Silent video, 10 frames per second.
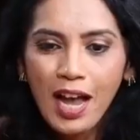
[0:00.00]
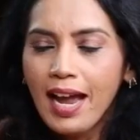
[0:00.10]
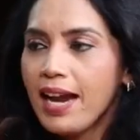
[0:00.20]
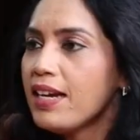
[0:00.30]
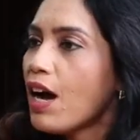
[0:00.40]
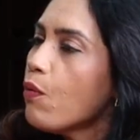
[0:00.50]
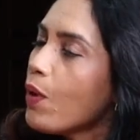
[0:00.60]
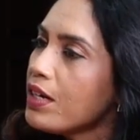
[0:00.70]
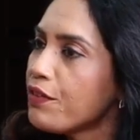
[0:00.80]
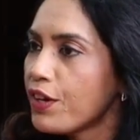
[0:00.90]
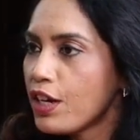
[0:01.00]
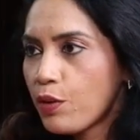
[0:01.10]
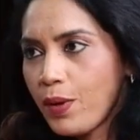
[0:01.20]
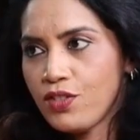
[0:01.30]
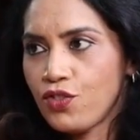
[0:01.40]
And now one
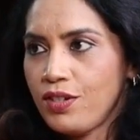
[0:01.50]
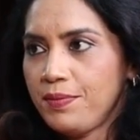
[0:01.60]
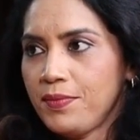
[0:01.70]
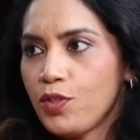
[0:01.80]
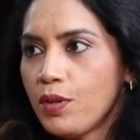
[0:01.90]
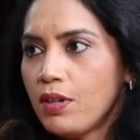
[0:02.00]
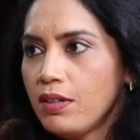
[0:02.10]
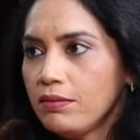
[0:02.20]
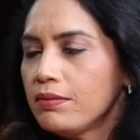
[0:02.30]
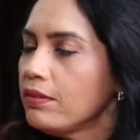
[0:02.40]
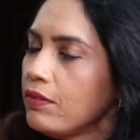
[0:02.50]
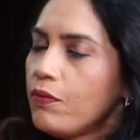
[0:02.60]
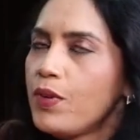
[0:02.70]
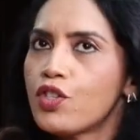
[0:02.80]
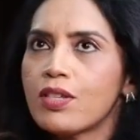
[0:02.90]
difficult question,
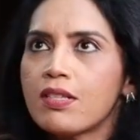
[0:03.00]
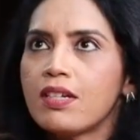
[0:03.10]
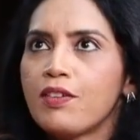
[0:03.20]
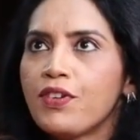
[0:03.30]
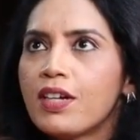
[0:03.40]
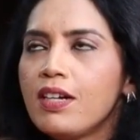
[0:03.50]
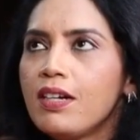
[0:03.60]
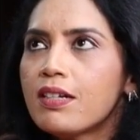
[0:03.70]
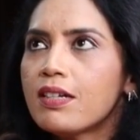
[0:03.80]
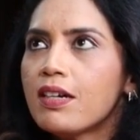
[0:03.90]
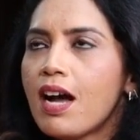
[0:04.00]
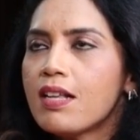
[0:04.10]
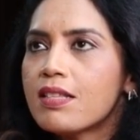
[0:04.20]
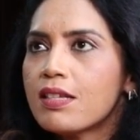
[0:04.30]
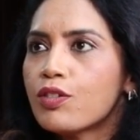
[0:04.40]
which is a difficult
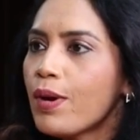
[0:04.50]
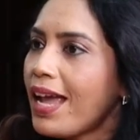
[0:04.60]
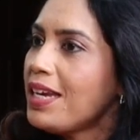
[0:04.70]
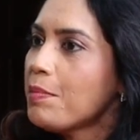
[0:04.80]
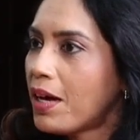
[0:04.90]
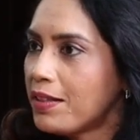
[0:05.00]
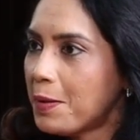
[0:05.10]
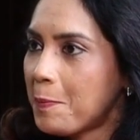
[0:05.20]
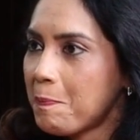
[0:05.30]
answer to any mother.